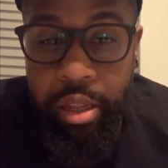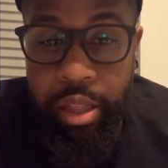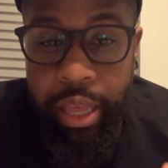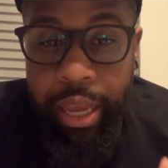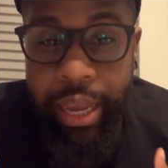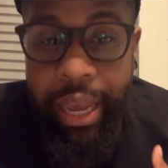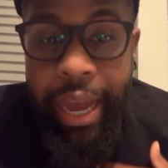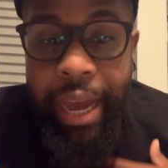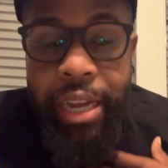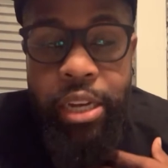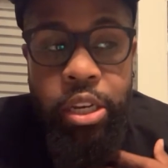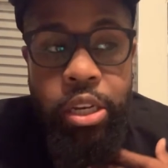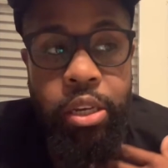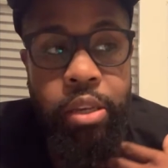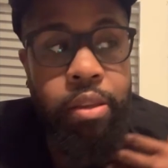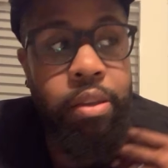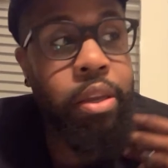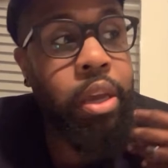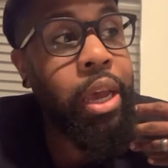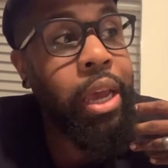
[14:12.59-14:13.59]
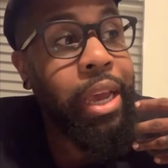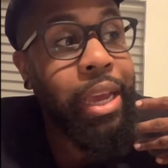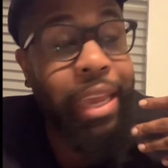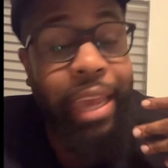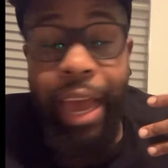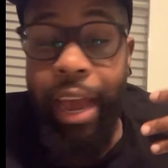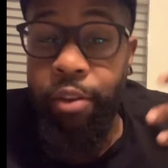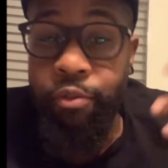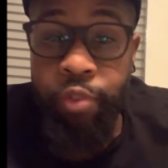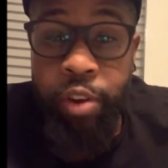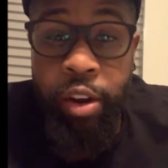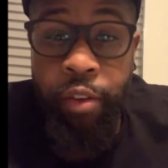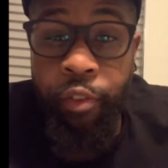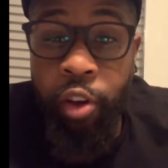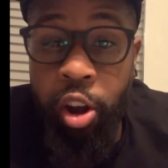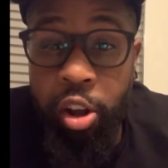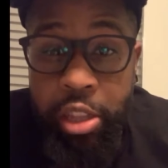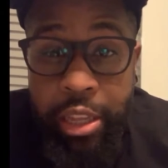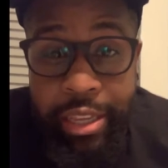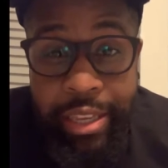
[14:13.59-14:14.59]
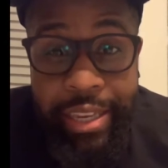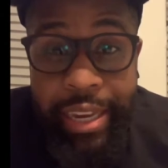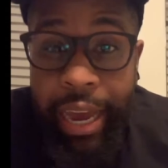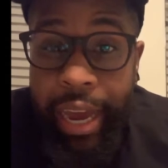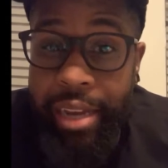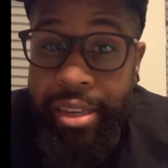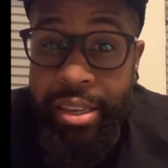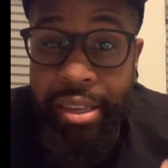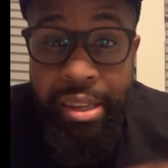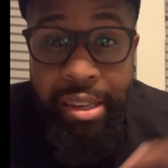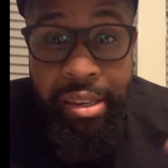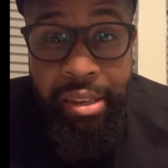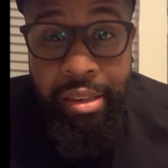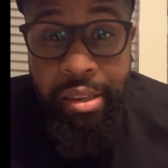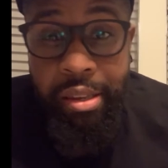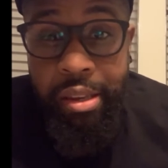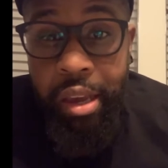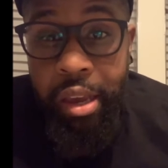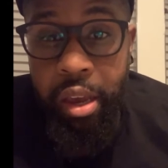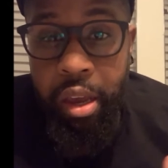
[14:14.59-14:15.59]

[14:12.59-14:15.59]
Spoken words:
I just got rid of all the toxins